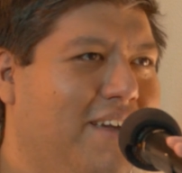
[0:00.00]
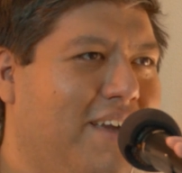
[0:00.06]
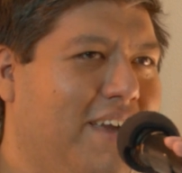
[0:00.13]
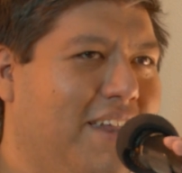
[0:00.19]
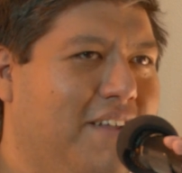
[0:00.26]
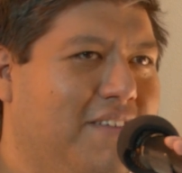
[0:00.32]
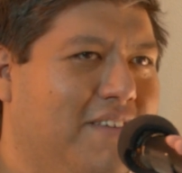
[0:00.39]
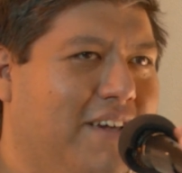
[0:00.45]

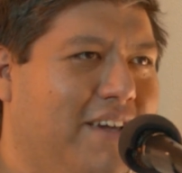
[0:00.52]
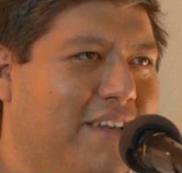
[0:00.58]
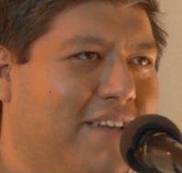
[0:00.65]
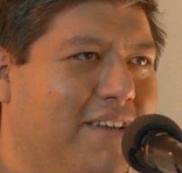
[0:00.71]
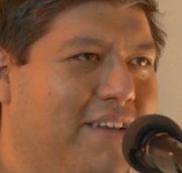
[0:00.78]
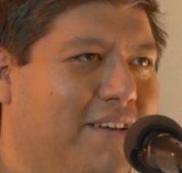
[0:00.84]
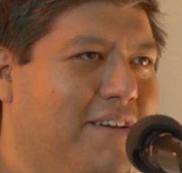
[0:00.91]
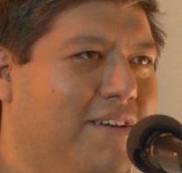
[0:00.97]
And it's
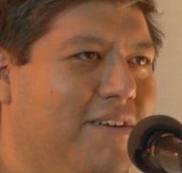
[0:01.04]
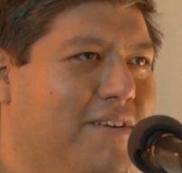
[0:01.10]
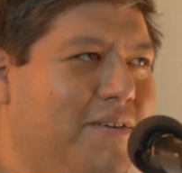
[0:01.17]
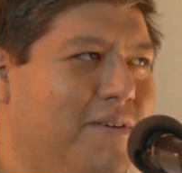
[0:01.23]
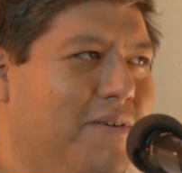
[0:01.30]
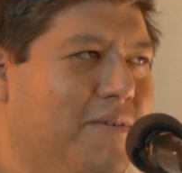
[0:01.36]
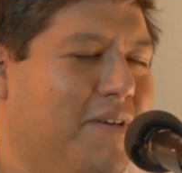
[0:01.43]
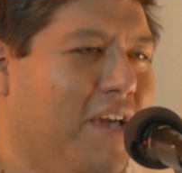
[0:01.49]
like,
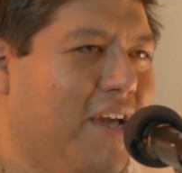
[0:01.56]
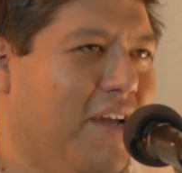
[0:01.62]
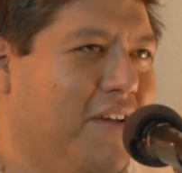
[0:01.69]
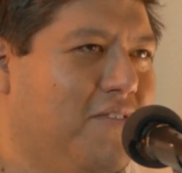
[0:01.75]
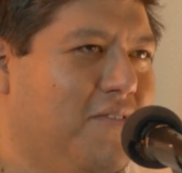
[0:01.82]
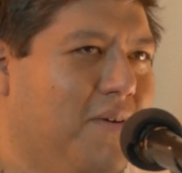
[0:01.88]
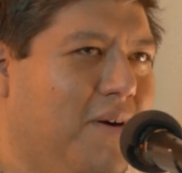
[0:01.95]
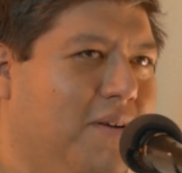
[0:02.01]
okay,
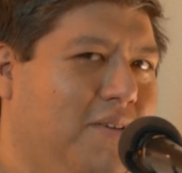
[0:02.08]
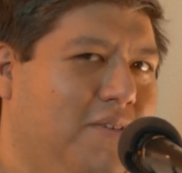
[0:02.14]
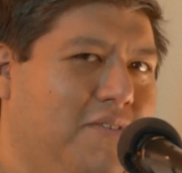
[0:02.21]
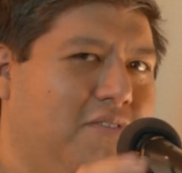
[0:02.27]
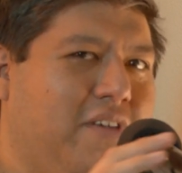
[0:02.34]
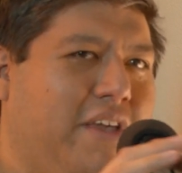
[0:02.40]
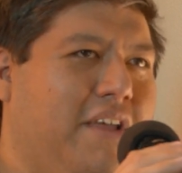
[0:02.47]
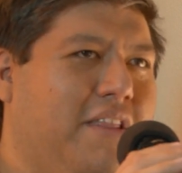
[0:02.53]
so are you
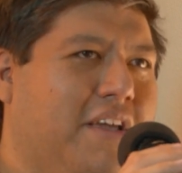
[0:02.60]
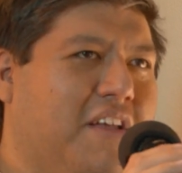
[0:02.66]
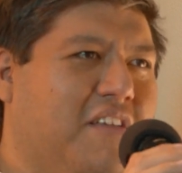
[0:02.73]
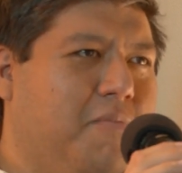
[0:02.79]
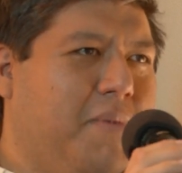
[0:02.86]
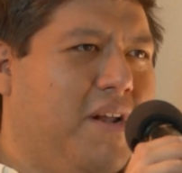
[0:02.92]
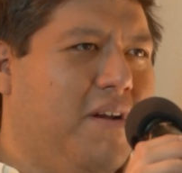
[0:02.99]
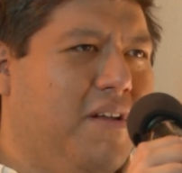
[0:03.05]
saying like
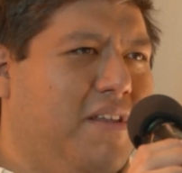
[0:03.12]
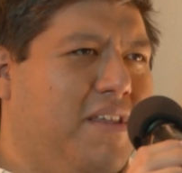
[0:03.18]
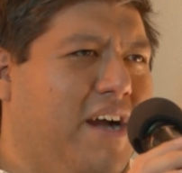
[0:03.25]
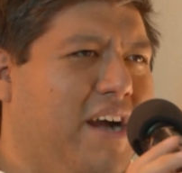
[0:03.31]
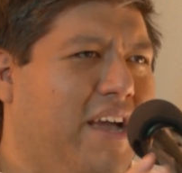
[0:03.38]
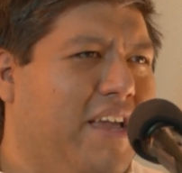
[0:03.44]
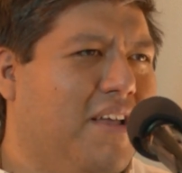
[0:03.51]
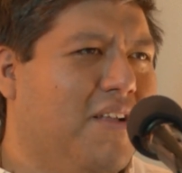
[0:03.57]
it's better to
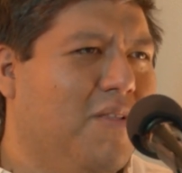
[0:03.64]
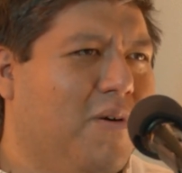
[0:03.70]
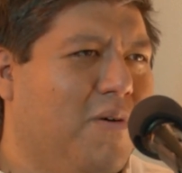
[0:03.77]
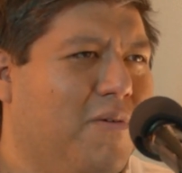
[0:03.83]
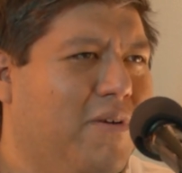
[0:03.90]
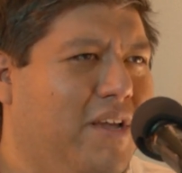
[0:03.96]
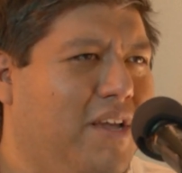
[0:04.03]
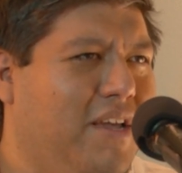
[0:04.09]
die in
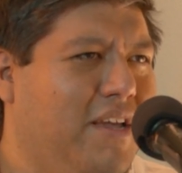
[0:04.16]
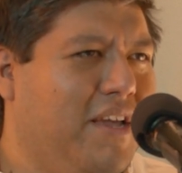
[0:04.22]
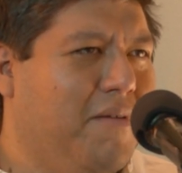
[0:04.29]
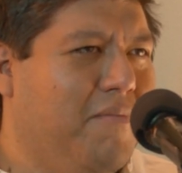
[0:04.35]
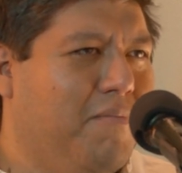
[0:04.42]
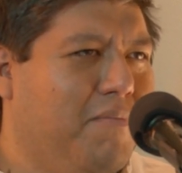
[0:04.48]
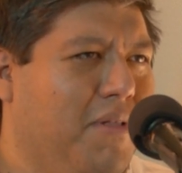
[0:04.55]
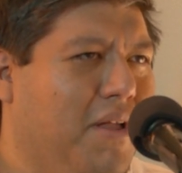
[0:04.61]
glory
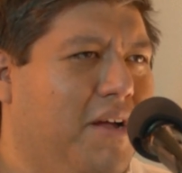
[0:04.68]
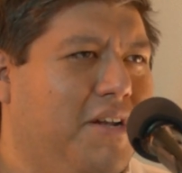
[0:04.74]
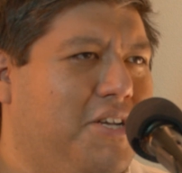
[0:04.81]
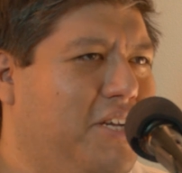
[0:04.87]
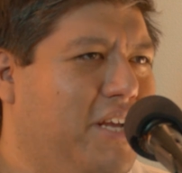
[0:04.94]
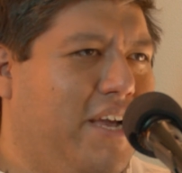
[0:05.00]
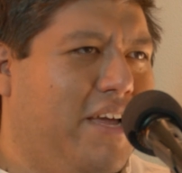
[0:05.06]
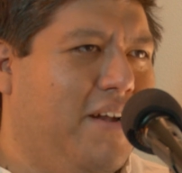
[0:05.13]
and
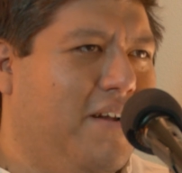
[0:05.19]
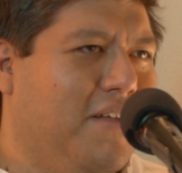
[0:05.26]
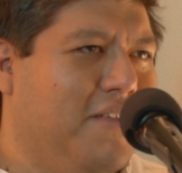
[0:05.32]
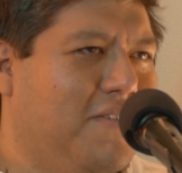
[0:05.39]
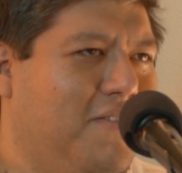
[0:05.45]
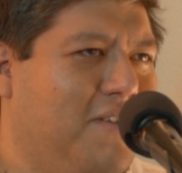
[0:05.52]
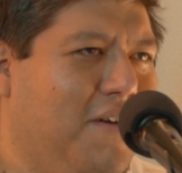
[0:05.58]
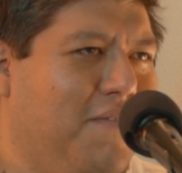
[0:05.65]
bloodshed and all
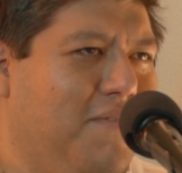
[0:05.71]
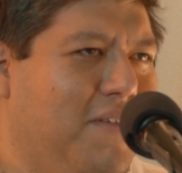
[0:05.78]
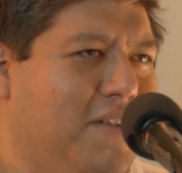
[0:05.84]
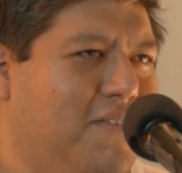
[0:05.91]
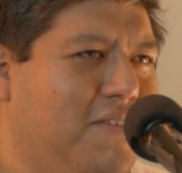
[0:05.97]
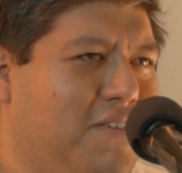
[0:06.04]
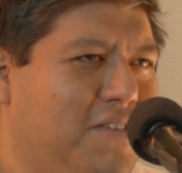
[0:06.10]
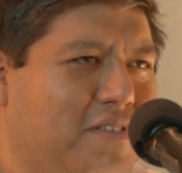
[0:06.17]
that stuff than
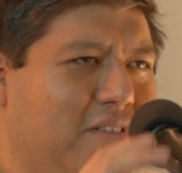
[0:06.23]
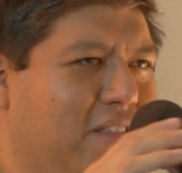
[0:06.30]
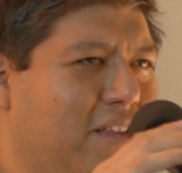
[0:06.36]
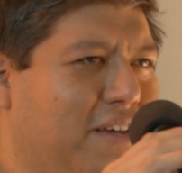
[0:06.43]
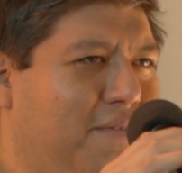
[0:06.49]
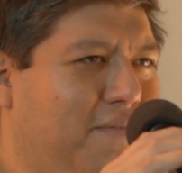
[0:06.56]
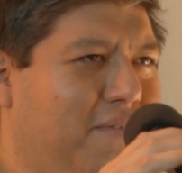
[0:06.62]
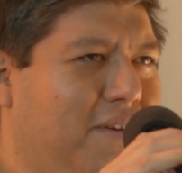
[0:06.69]
to just live?